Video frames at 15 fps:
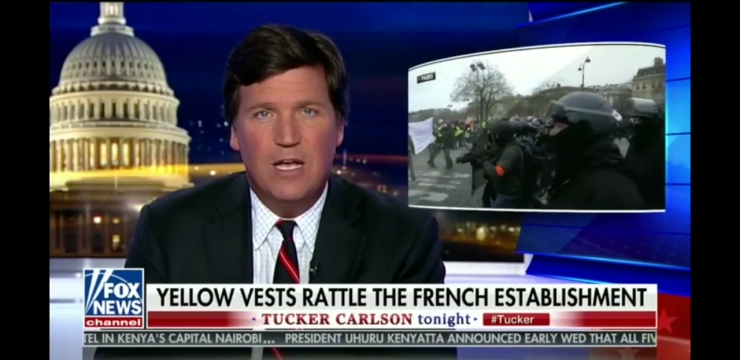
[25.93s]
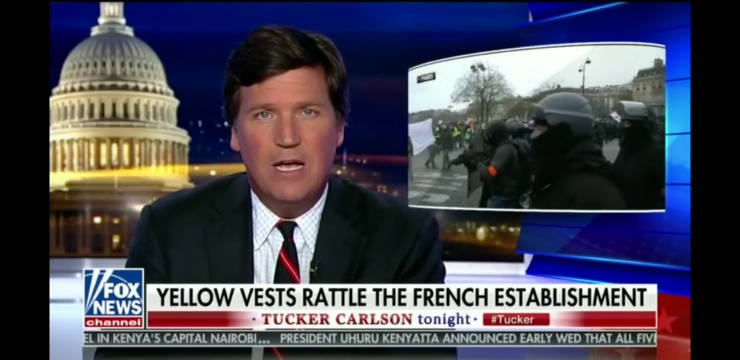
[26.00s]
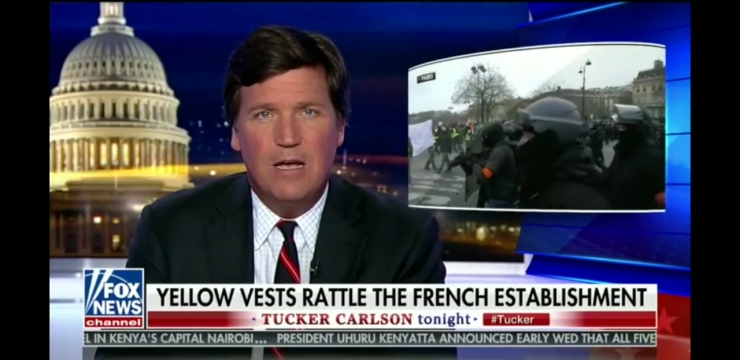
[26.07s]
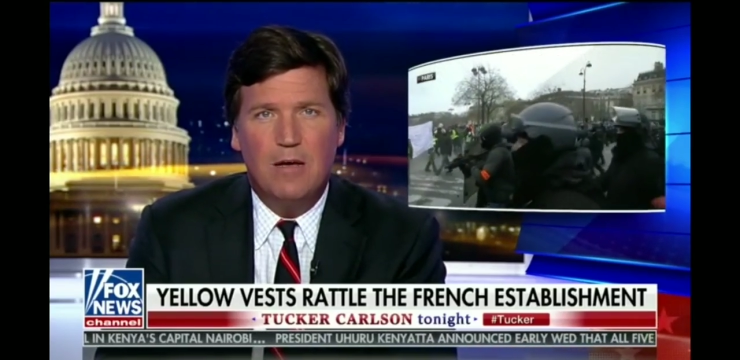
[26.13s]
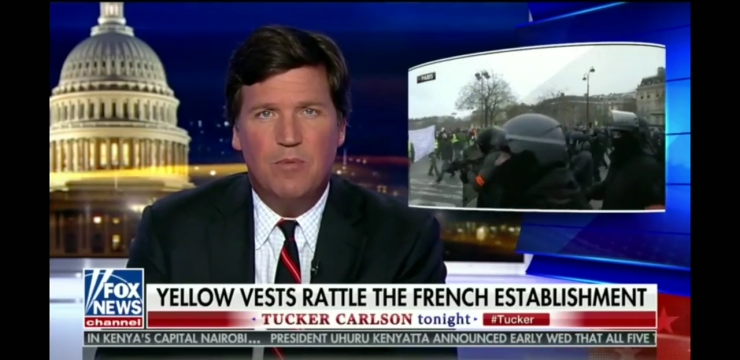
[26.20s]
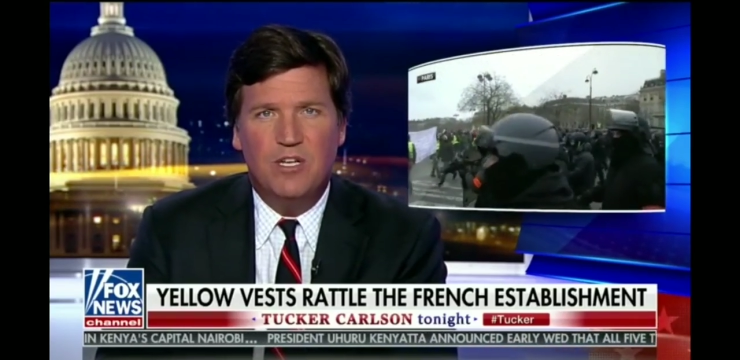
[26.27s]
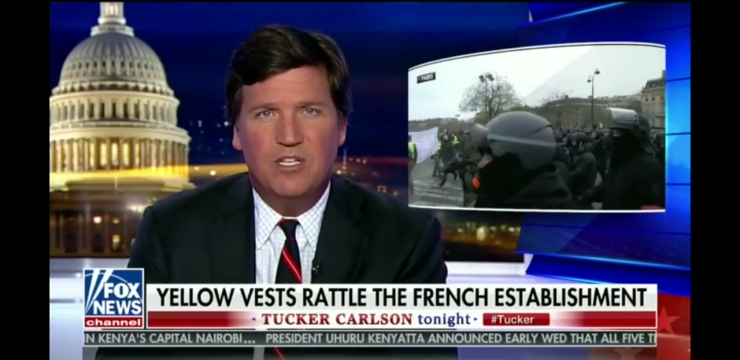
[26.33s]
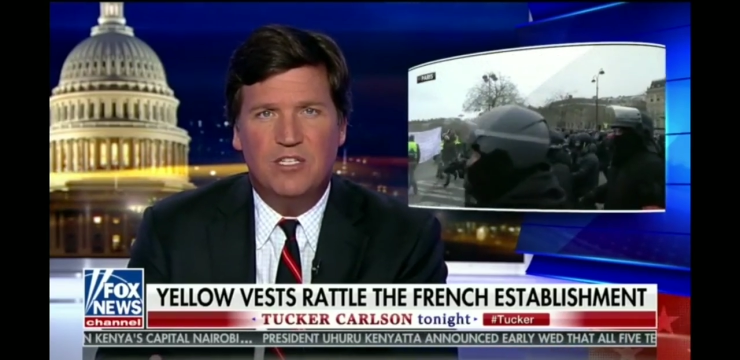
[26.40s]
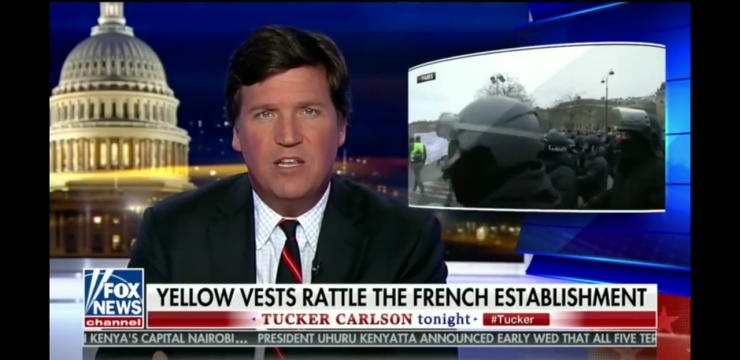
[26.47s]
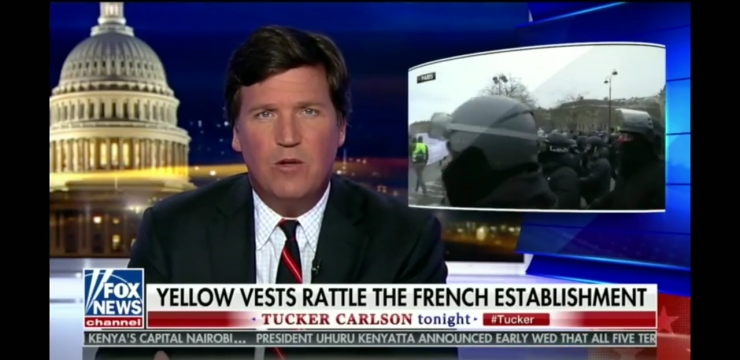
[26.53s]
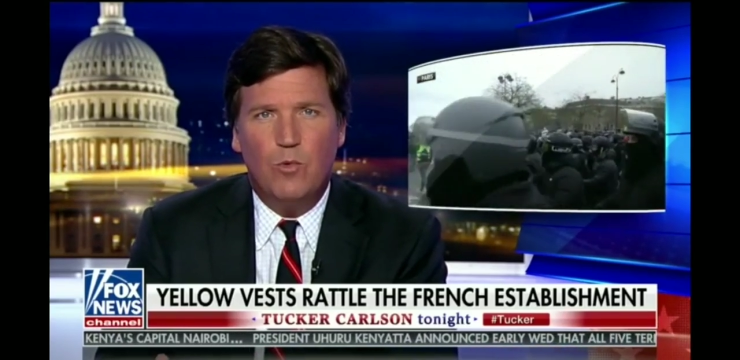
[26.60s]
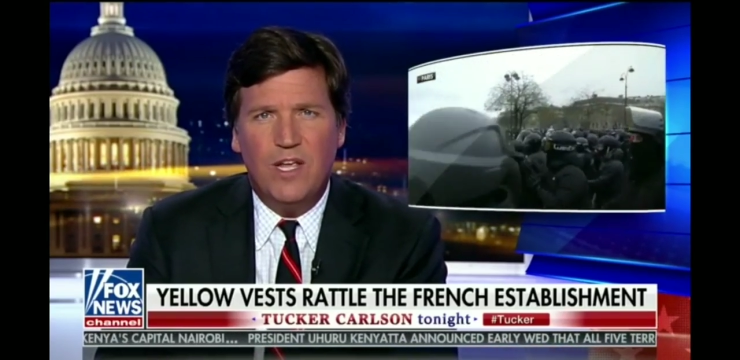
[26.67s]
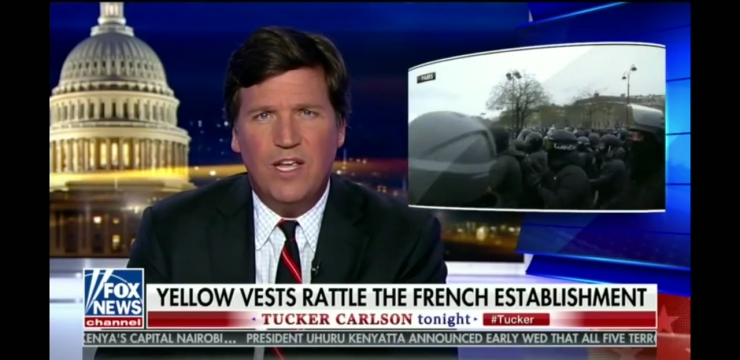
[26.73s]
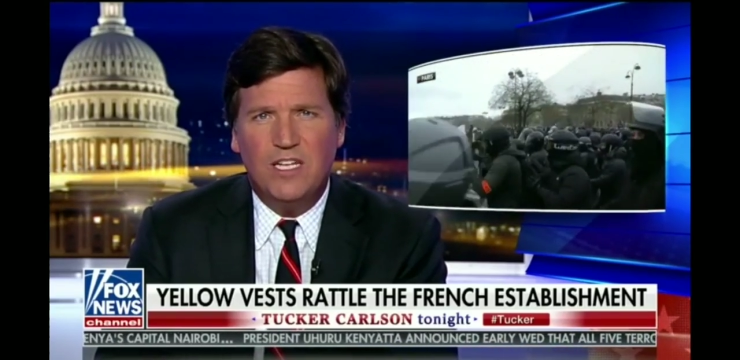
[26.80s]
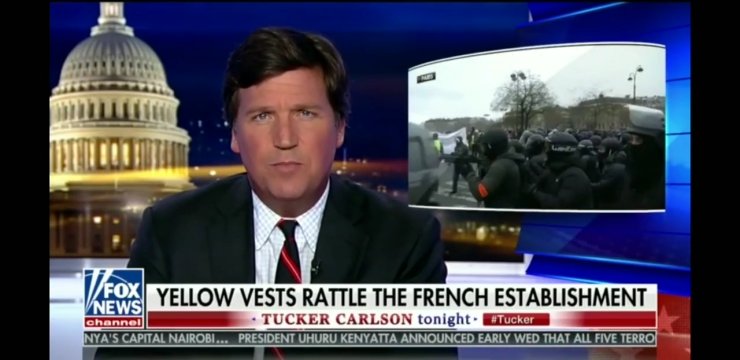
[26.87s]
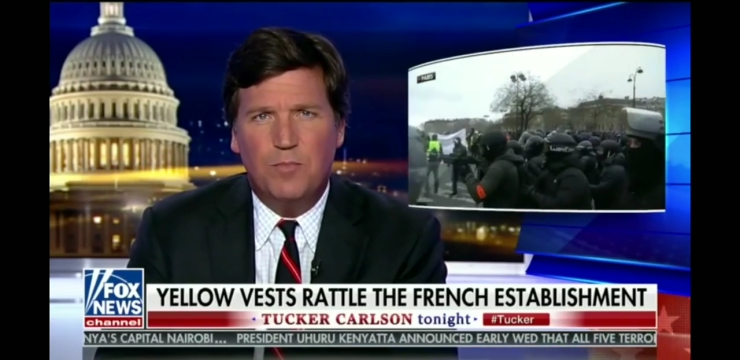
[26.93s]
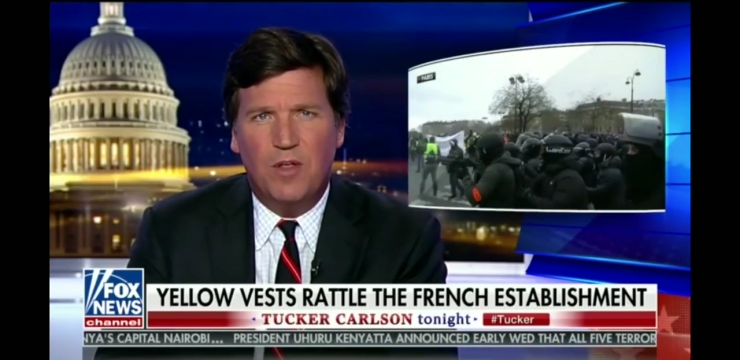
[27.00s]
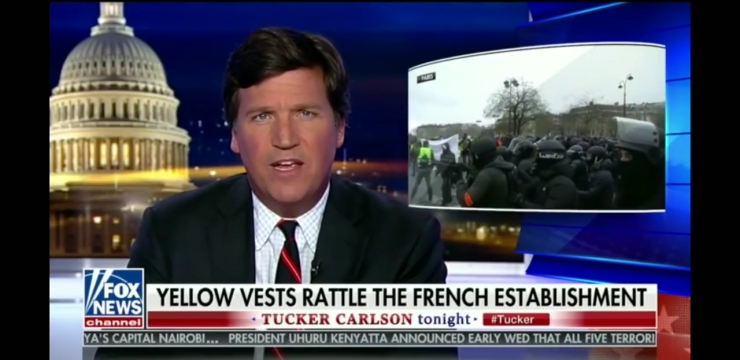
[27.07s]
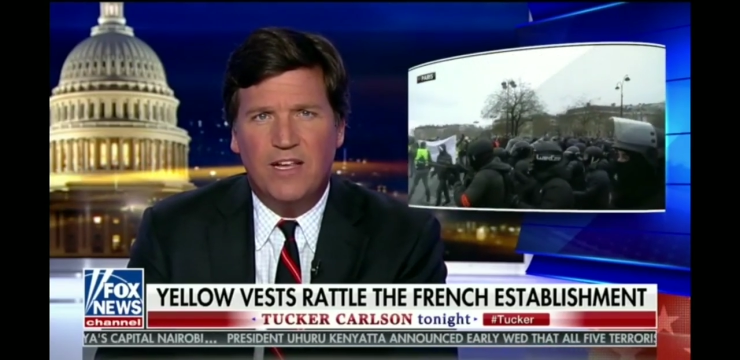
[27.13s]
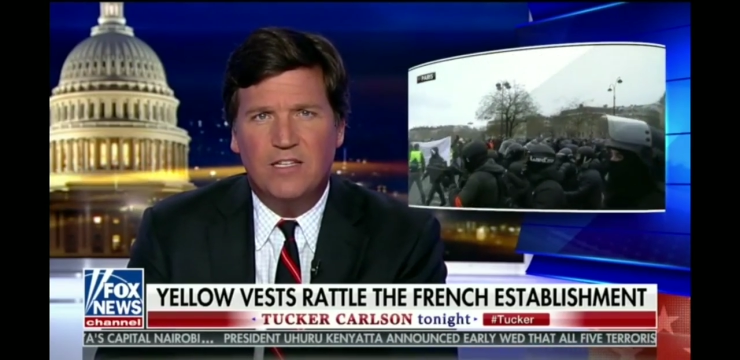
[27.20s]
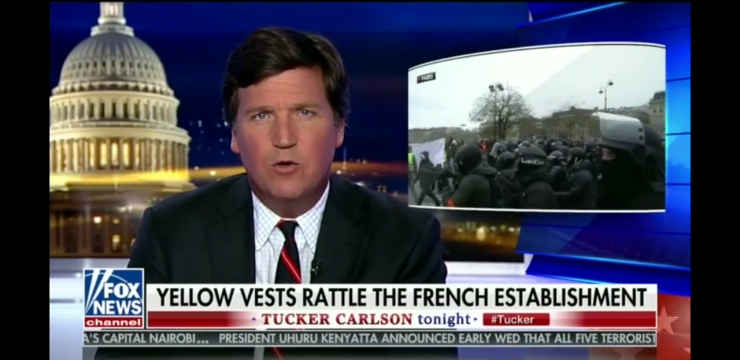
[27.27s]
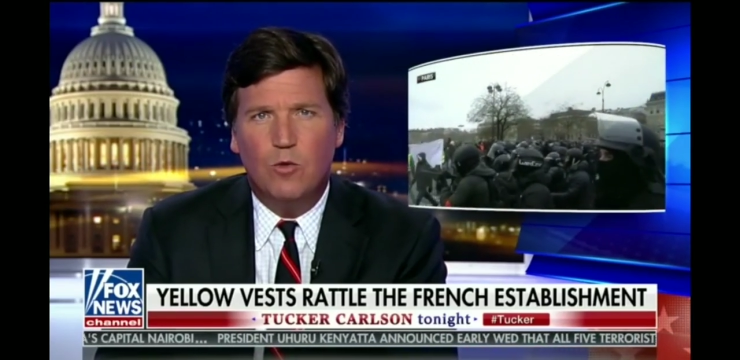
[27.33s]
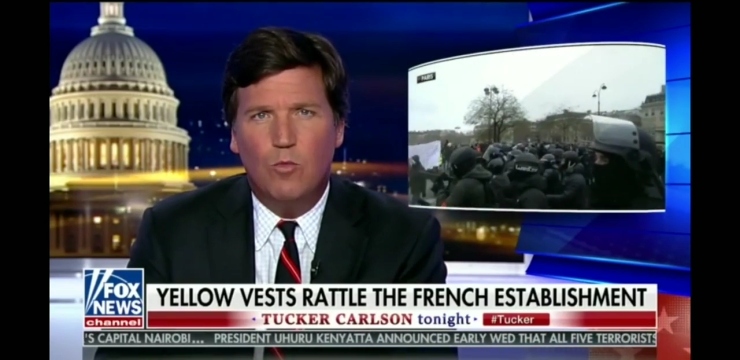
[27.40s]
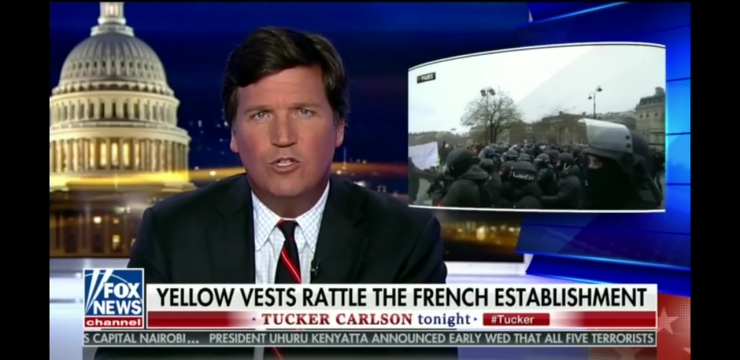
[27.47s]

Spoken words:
But as Guillouis explains,